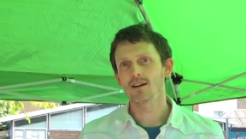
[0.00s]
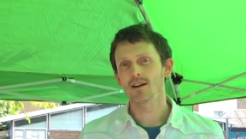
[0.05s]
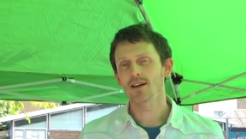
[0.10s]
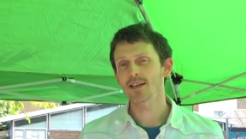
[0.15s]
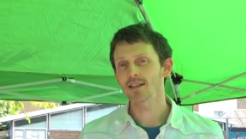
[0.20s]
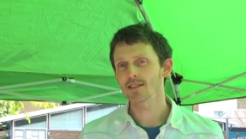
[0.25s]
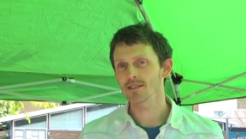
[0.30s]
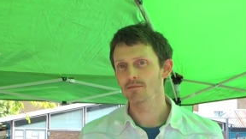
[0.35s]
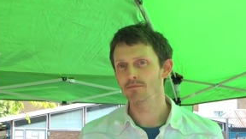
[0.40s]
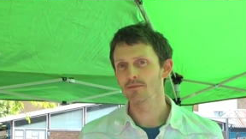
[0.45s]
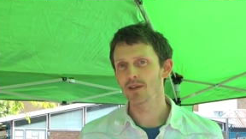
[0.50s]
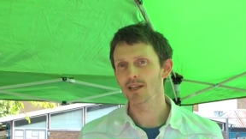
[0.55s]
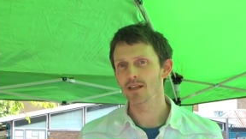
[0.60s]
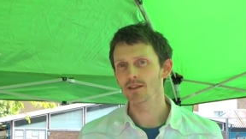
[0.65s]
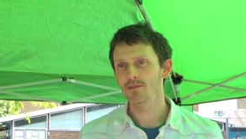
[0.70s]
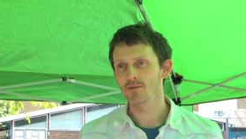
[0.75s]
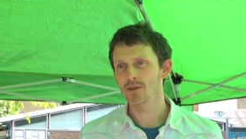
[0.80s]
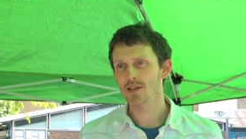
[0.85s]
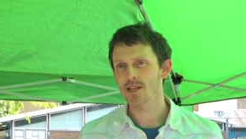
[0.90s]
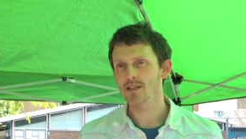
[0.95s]
I guess the
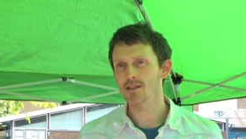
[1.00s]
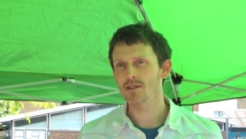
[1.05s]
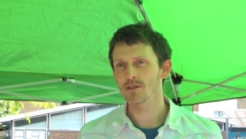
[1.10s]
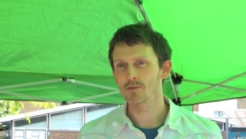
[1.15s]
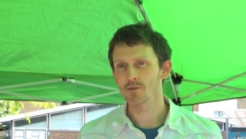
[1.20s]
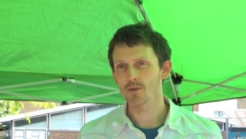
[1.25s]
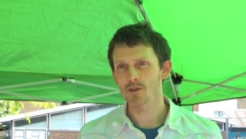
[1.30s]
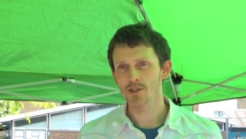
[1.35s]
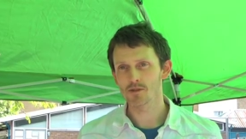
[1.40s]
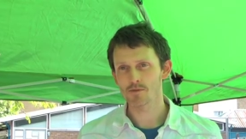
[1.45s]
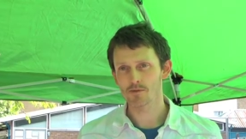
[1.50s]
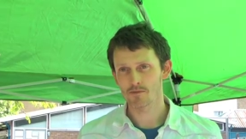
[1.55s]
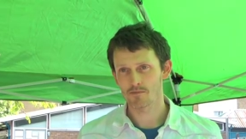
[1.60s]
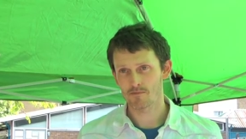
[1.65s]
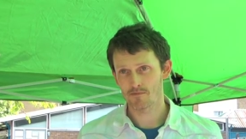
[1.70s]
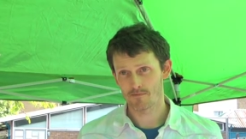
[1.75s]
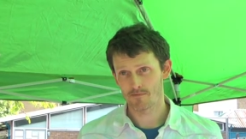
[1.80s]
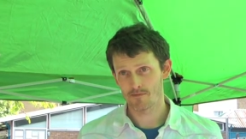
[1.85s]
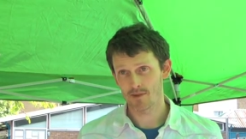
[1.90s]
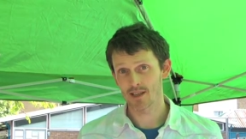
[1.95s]
main reason was
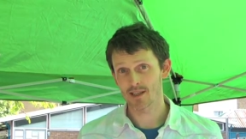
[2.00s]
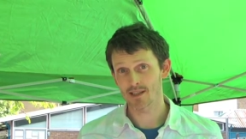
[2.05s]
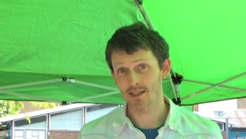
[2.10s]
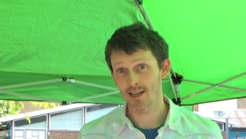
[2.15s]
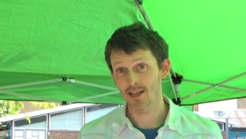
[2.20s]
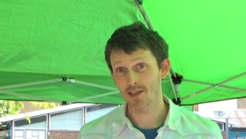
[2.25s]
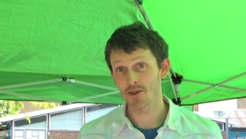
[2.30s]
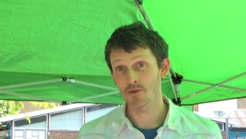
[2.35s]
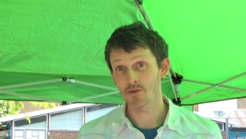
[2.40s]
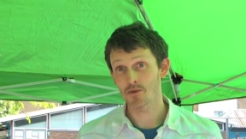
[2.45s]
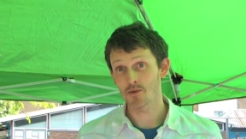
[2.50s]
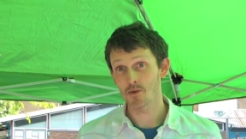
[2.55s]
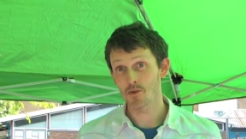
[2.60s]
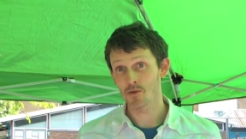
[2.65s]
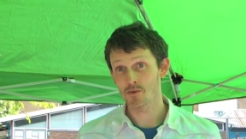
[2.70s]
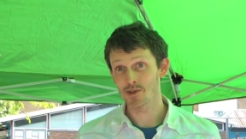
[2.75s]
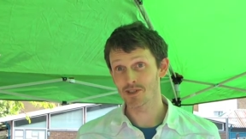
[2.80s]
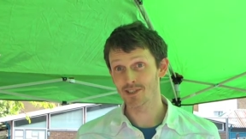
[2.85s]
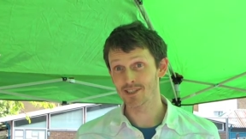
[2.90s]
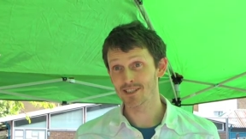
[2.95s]
exactly your
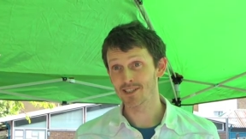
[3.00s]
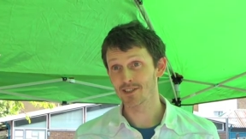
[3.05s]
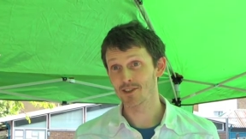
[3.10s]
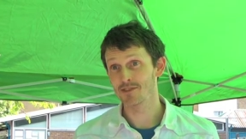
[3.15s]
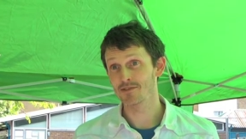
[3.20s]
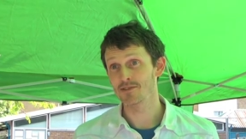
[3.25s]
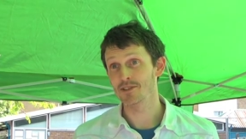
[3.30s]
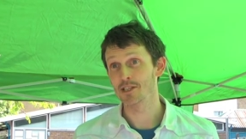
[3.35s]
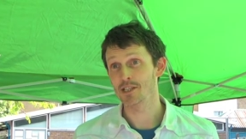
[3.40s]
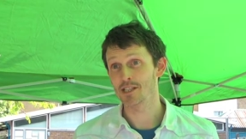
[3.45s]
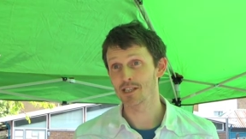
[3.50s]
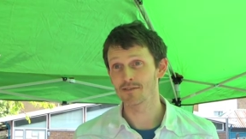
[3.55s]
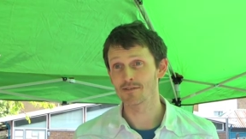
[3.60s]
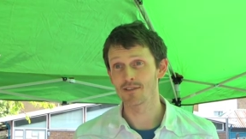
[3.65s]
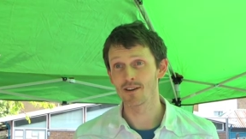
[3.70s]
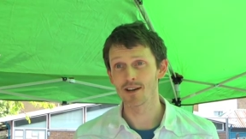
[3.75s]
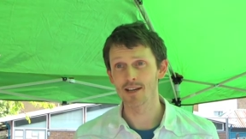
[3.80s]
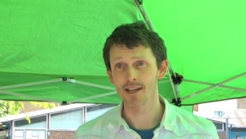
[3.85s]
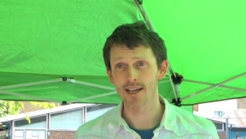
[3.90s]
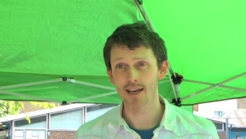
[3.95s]
word,
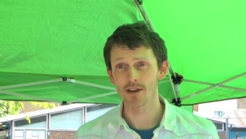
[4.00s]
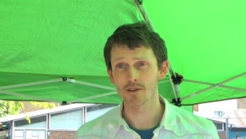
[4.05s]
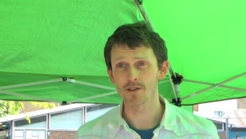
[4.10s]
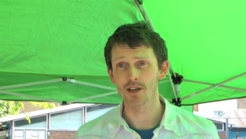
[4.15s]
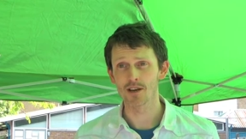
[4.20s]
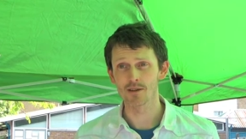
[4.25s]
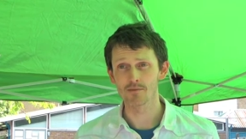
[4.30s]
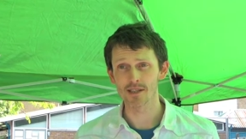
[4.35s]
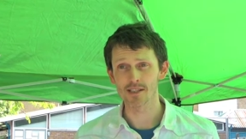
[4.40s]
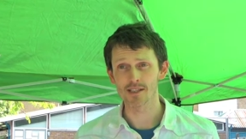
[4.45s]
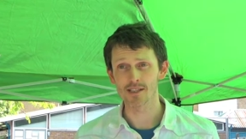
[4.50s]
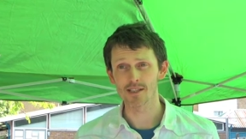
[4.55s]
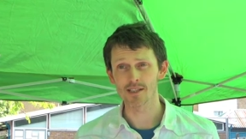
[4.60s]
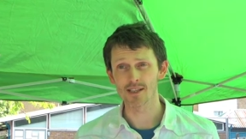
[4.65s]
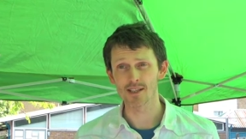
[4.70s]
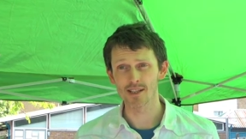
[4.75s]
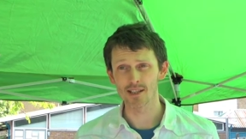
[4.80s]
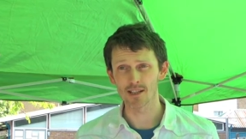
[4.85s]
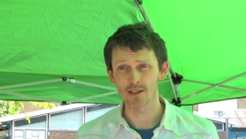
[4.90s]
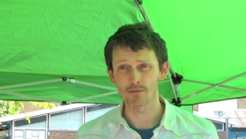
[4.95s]
diversifying out our business
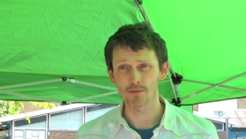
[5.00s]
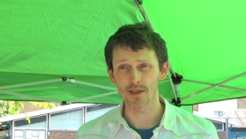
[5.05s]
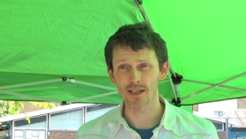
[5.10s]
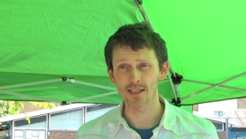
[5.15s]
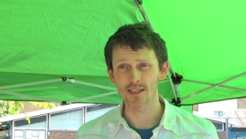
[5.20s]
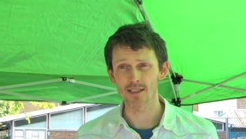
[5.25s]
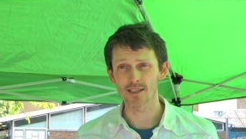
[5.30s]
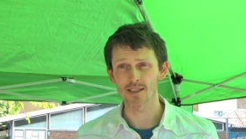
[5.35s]
a little bit.